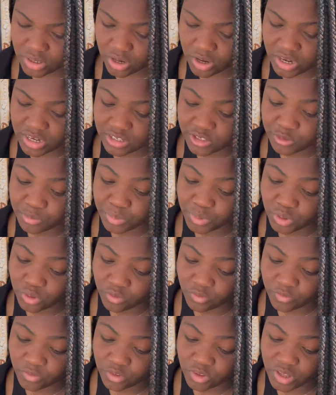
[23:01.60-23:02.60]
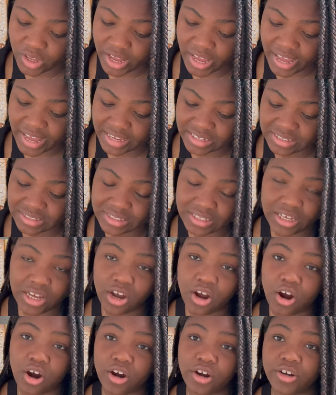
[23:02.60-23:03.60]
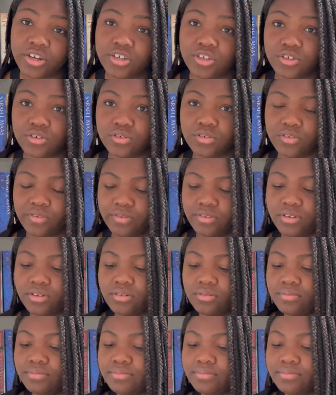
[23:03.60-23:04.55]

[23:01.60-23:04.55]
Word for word: are as beautiful as they are useful.